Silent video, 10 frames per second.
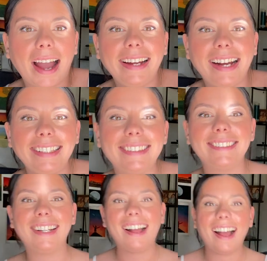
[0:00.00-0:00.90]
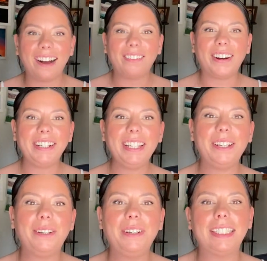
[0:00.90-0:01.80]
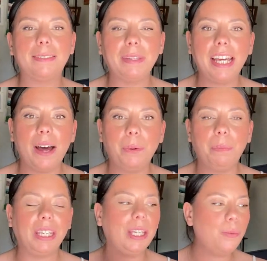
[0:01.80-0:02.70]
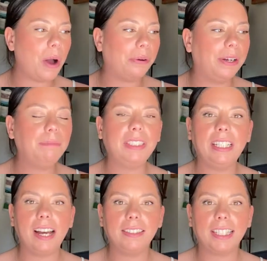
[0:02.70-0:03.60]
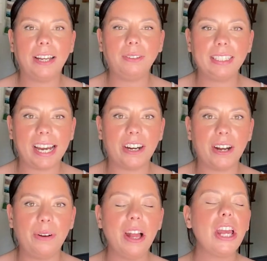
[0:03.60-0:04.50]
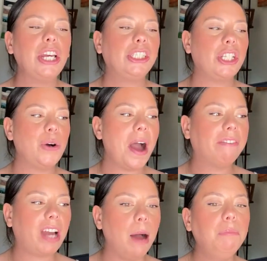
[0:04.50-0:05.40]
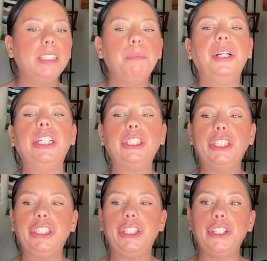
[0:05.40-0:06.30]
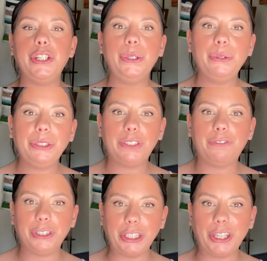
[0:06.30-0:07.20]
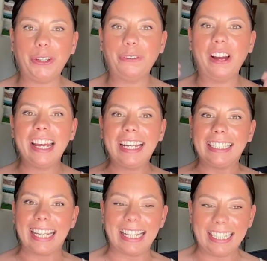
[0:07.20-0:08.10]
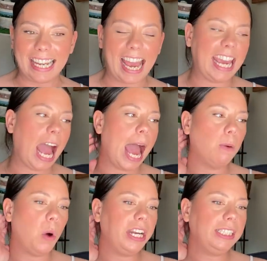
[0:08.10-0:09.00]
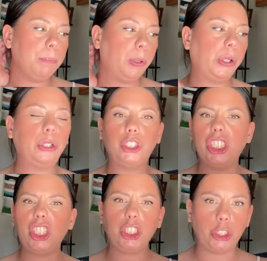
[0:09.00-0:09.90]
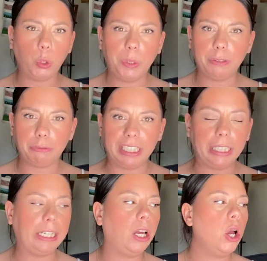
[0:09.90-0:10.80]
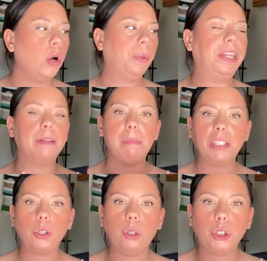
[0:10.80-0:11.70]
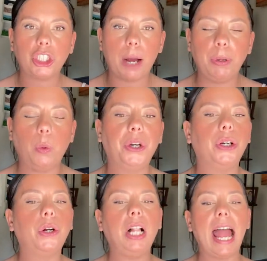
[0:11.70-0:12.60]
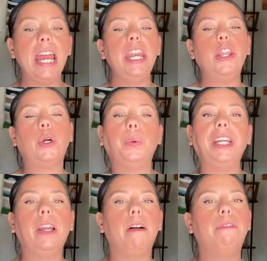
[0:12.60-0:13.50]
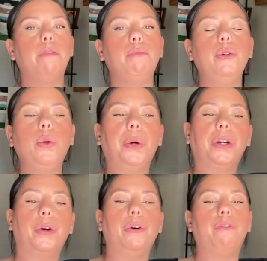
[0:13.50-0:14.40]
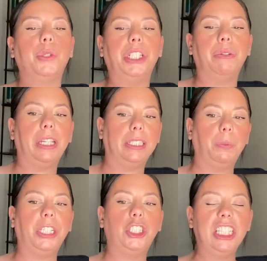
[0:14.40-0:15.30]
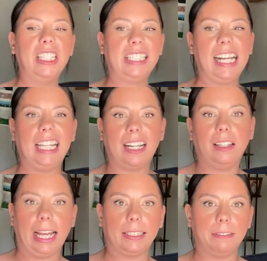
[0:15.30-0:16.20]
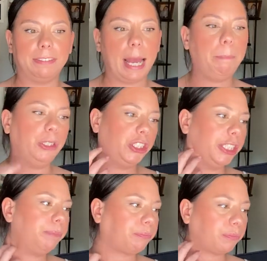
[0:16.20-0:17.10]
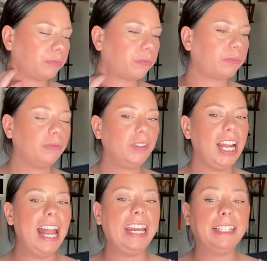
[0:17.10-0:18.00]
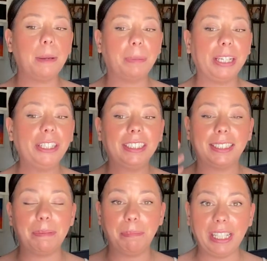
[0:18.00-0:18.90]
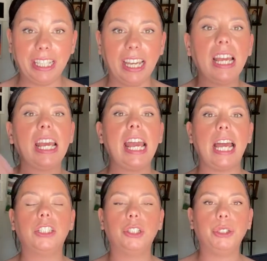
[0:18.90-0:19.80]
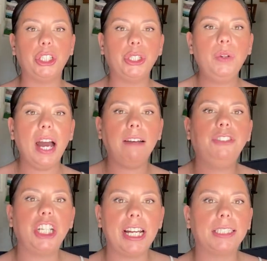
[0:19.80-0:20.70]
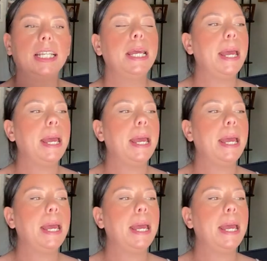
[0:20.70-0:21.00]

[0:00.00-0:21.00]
Hi guys, how are you? It's me, LB. Welcome to the Untitled Tarot. So I've come to bring good news for you today. I wanted to pull just a short reading with the Mystical Shaman Oracle and the Queen of the Moon Oracle for you this week, just to take the collective temperature. And it appears to me as though you have just